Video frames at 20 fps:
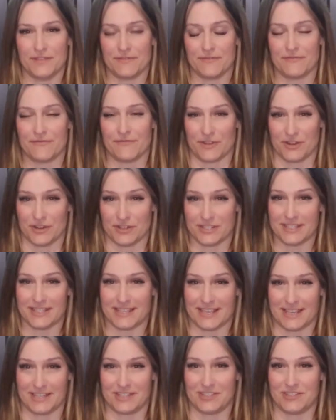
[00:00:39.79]
the first
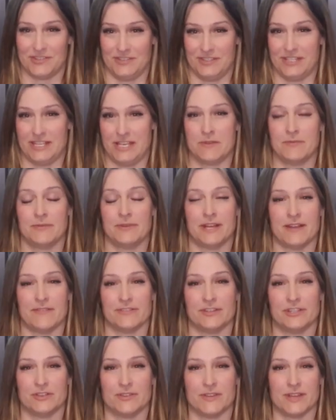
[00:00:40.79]
things you see
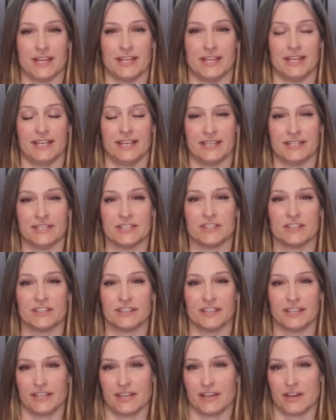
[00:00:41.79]
whenever you get into
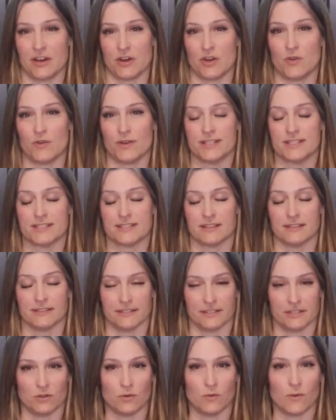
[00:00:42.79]
Glencoe is the
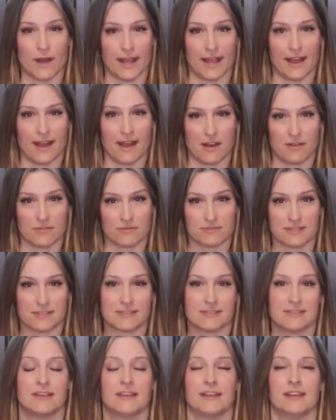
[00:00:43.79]
little white
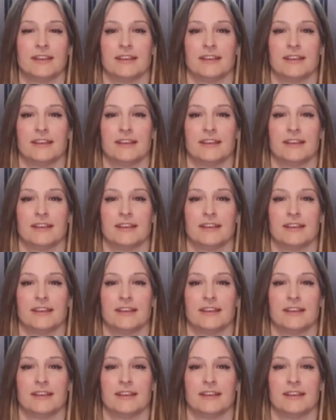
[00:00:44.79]
house.